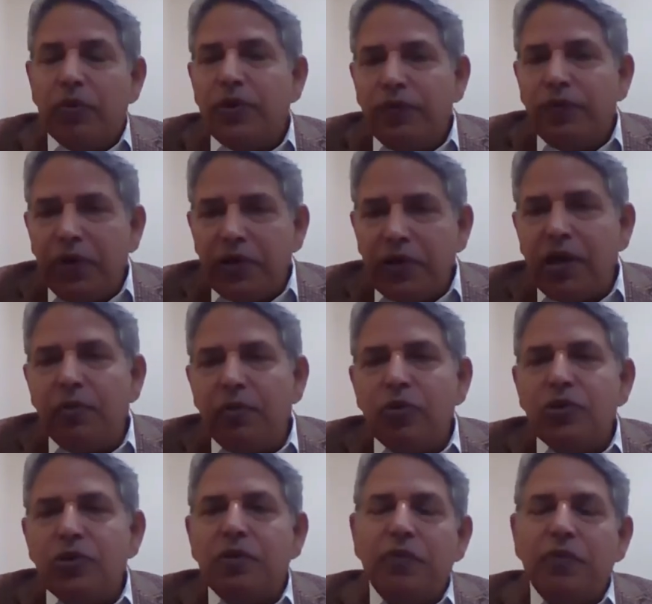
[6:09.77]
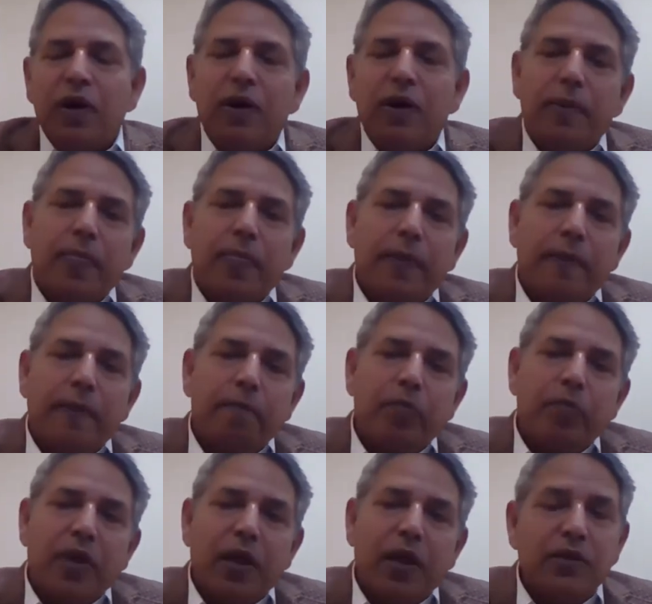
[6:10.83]
Professor Faizan Mustafa
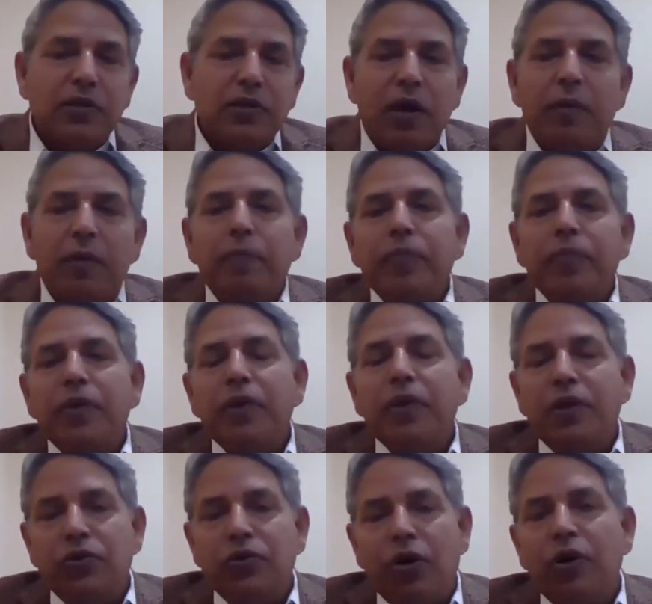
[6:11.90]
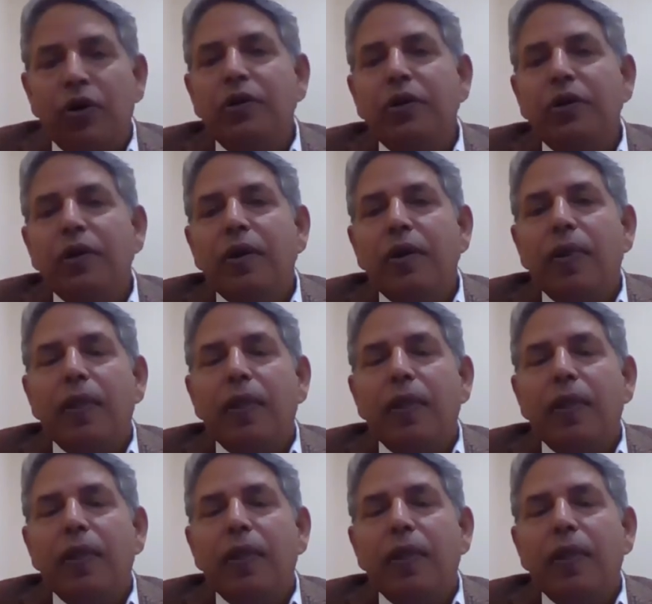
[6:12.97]
has come he has joined.